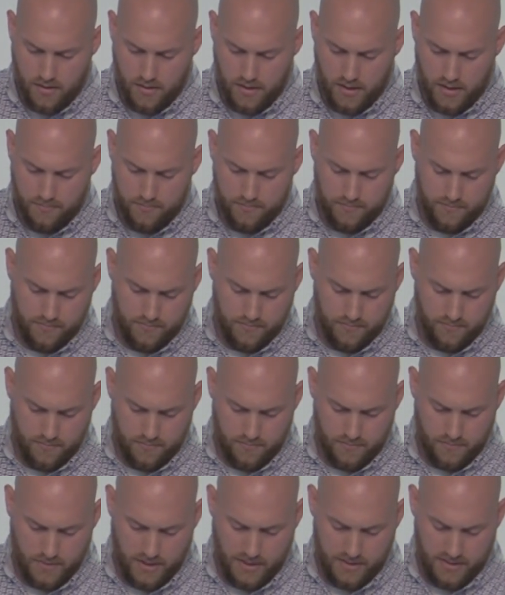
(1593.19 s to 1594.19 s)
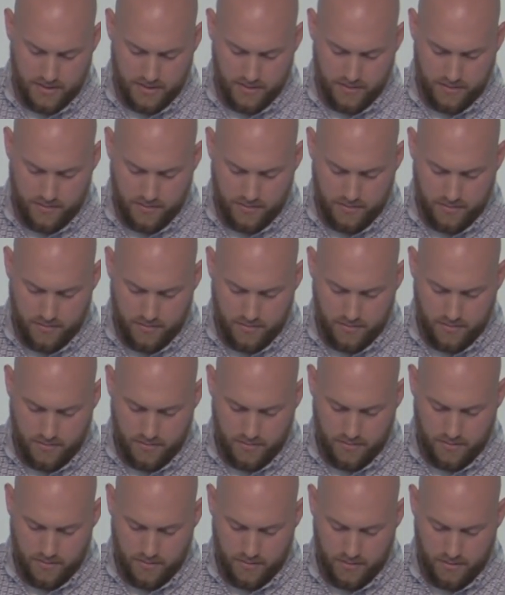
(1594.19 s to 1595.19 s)
Yep, that's it.
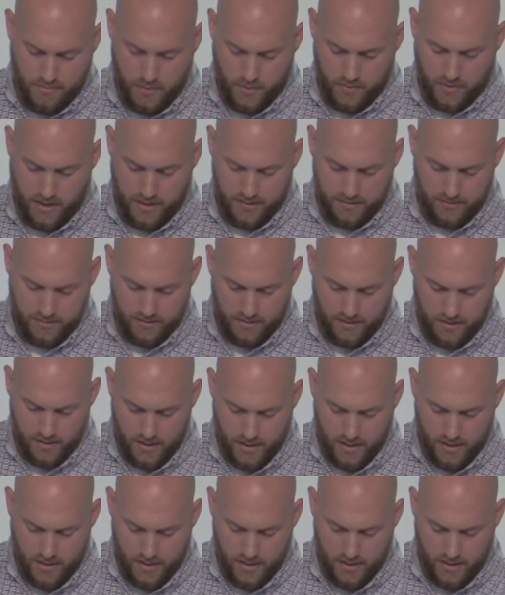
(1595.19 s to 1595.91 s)
Spokane.